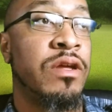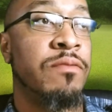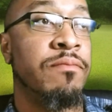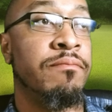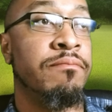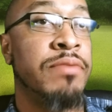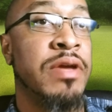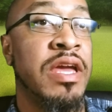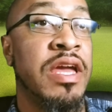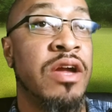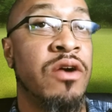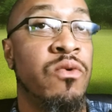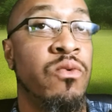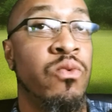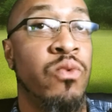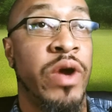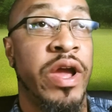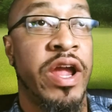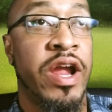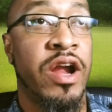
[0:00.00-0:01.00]
Being
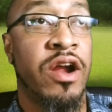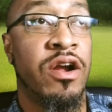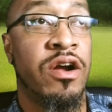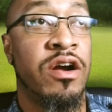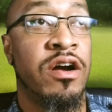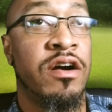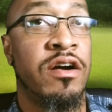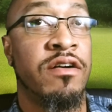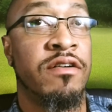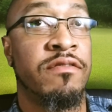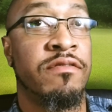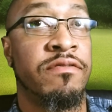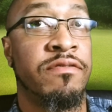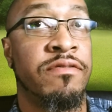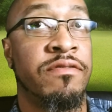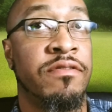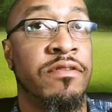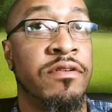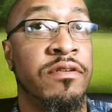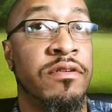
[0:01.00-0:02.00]
aware of
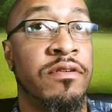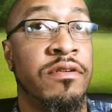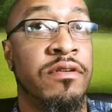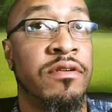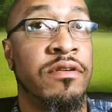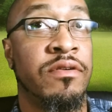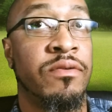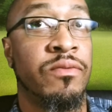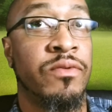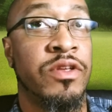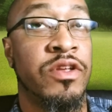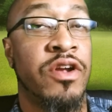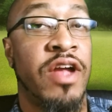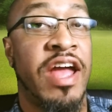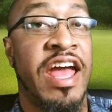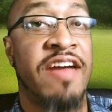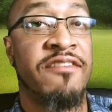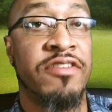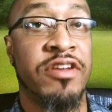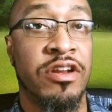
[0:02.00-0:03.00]
when you're
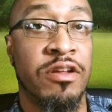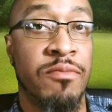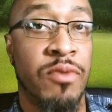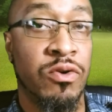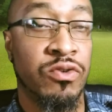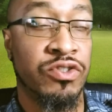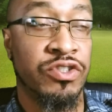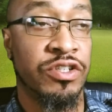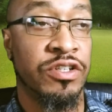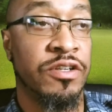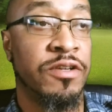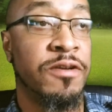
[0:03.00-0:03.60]
having an emotion.